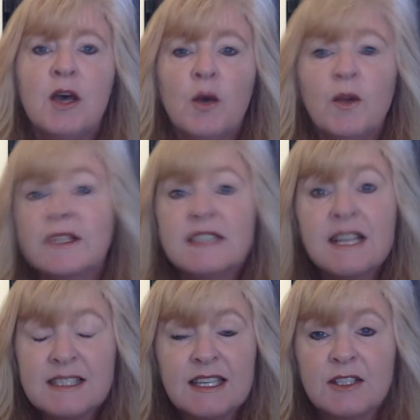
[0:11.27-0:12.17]
Well, it's
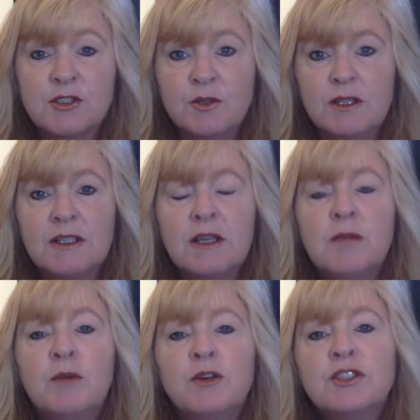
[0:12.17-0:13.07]
not sexual.
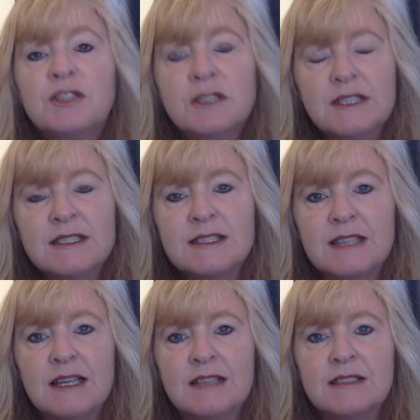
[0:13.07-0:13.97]
Emotional
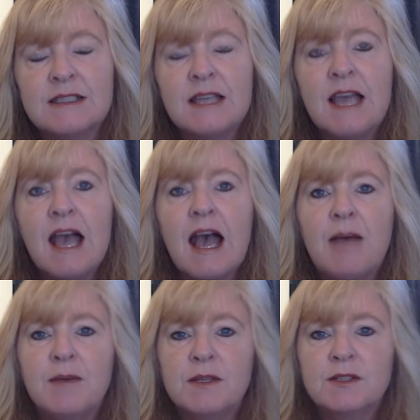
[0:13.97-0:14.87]
incest
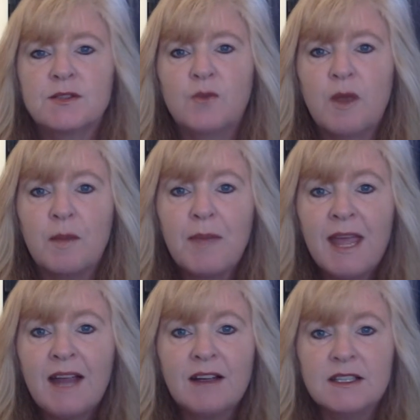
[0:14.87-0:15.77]
happens when a
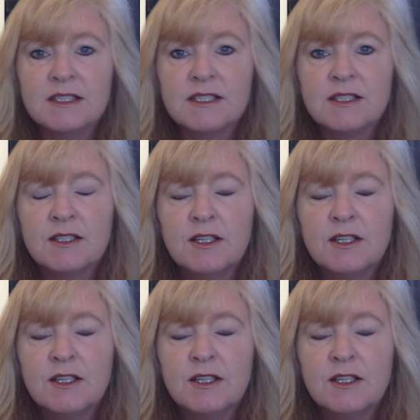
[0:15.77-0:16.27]
parent